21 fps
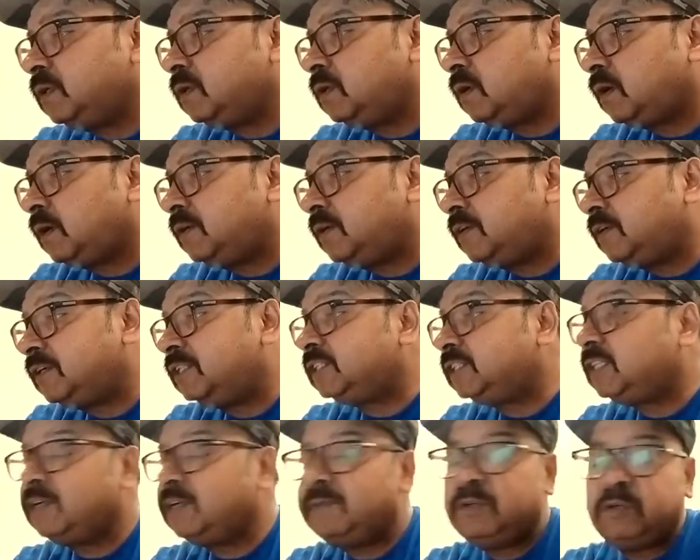and
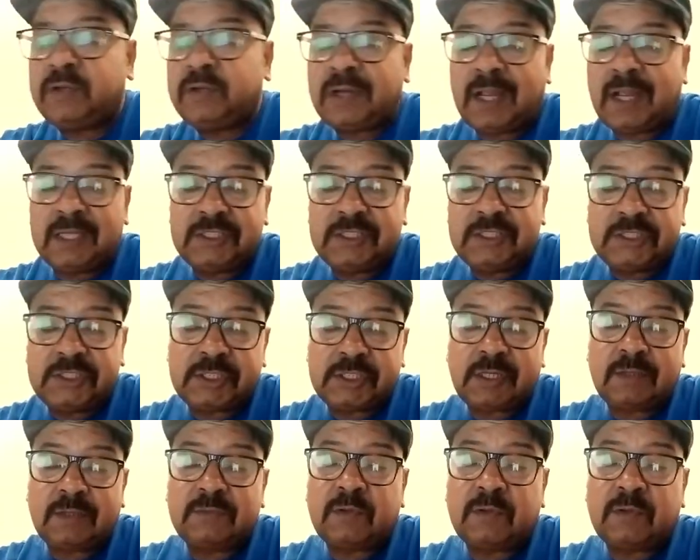reasonable utilization
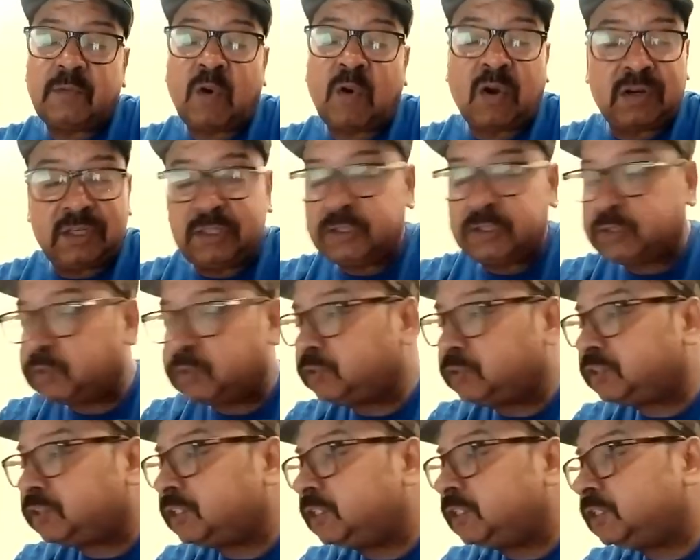of the water
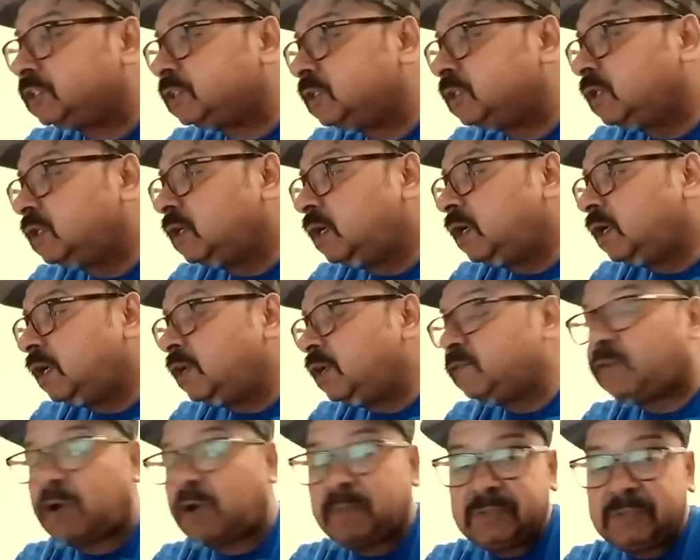resources,
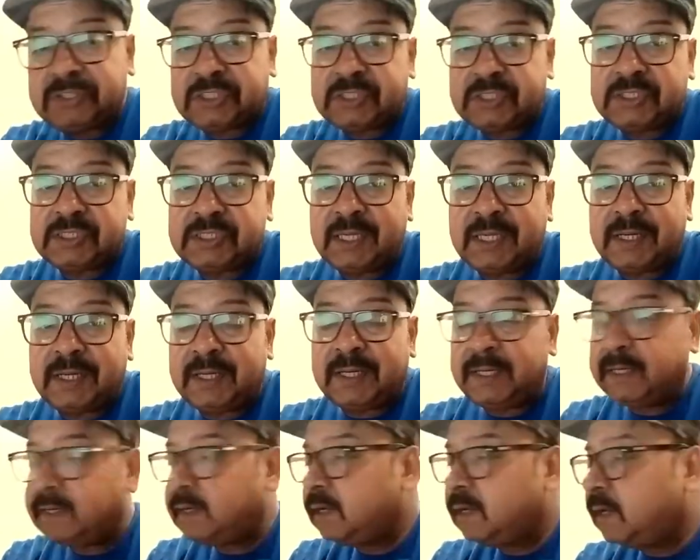information
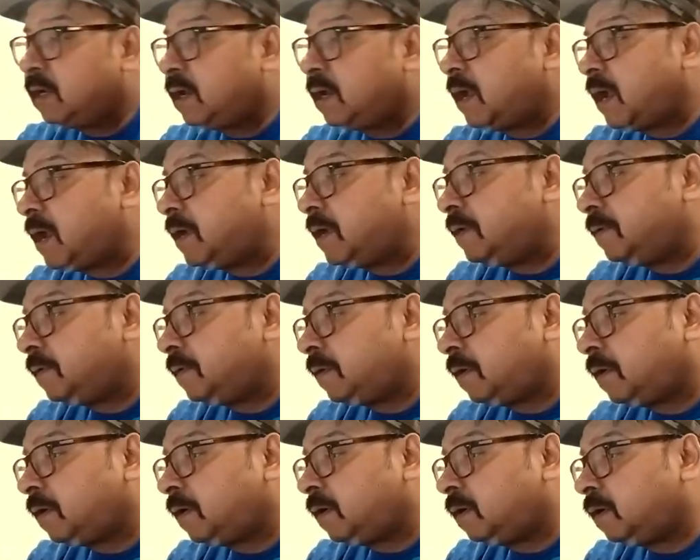sharing, and
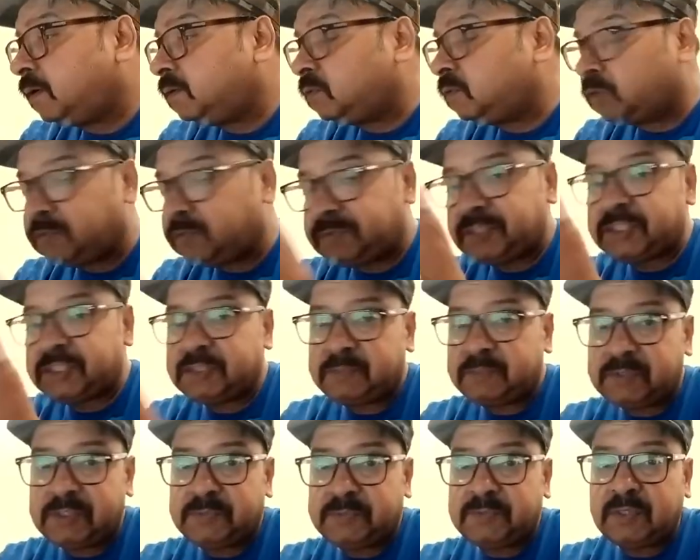notification
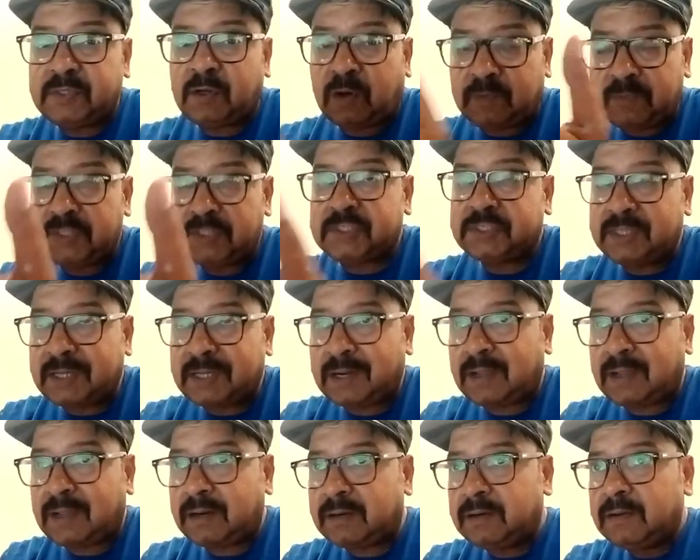principle, on which there
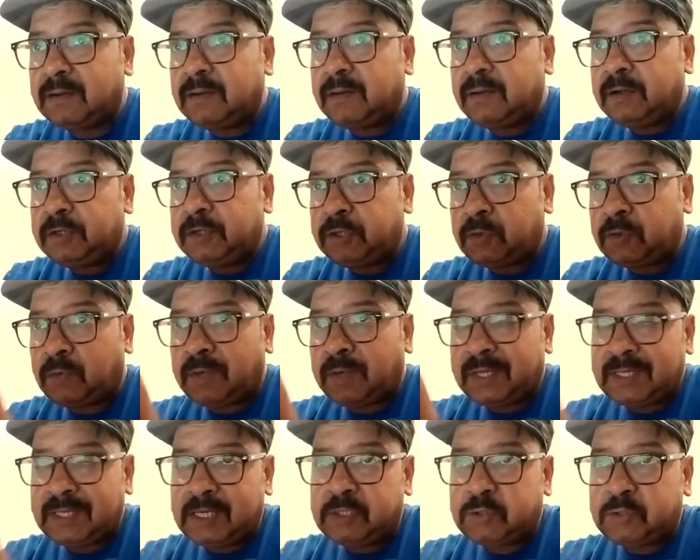are, as
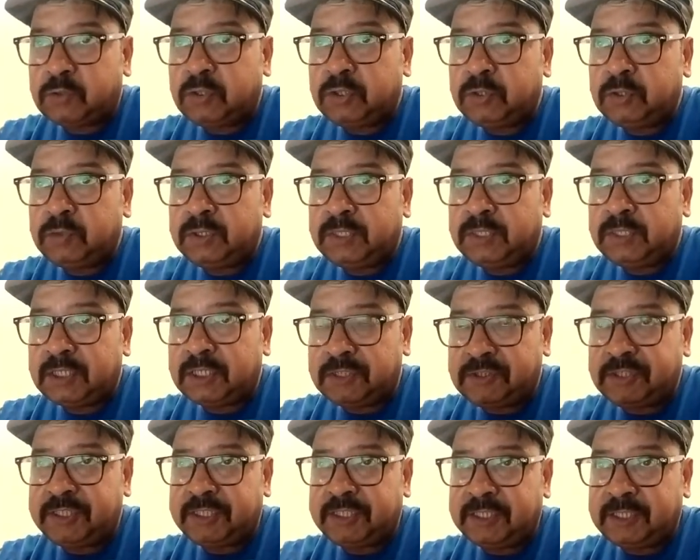I told you in the
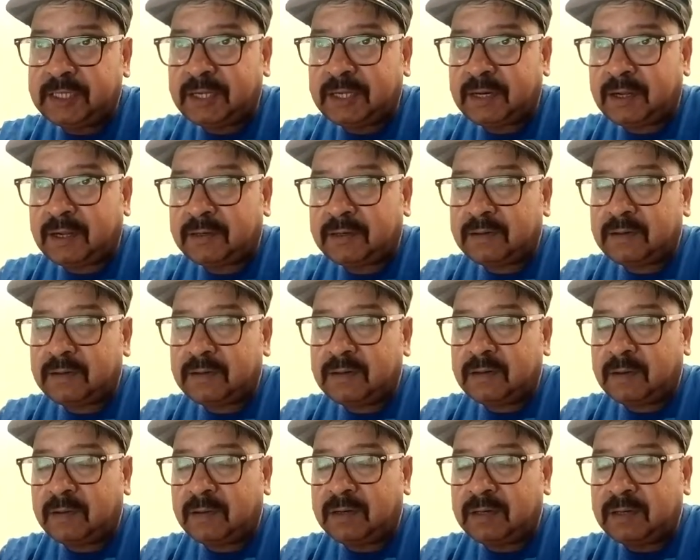treaty, there are
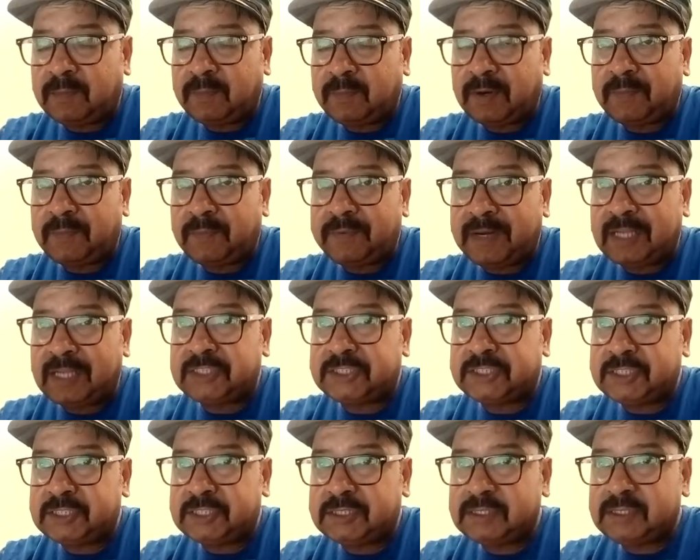not number of
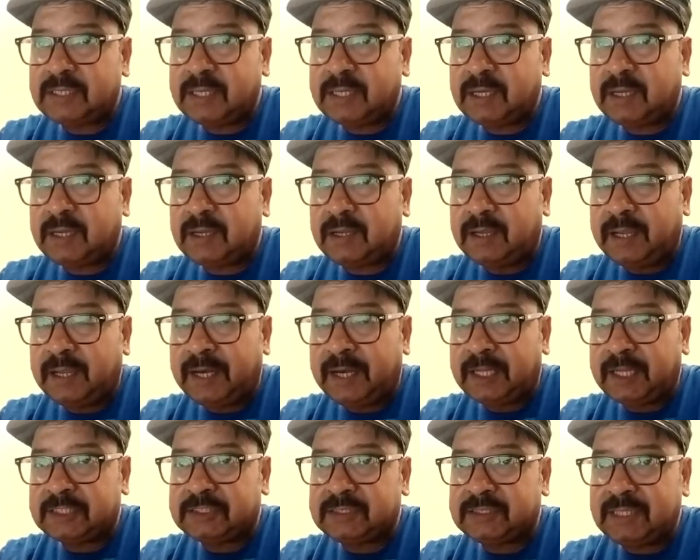annexes,
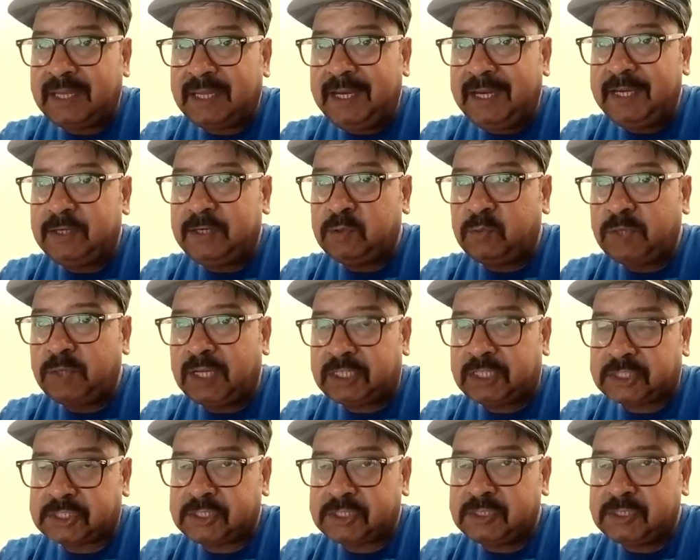annex A to
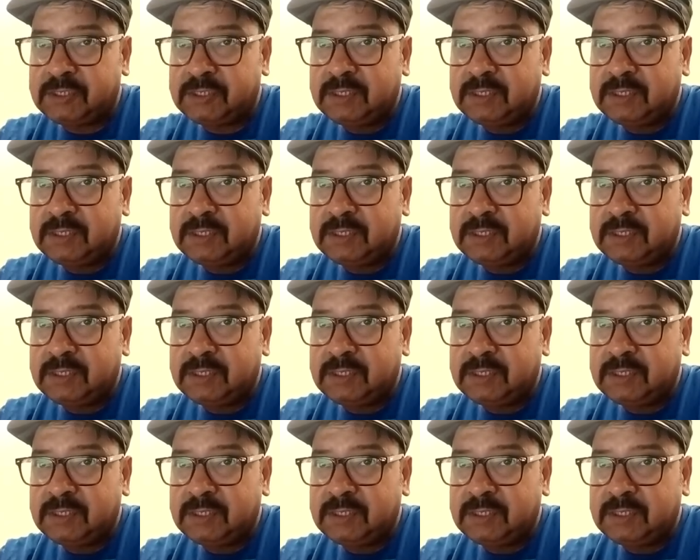H.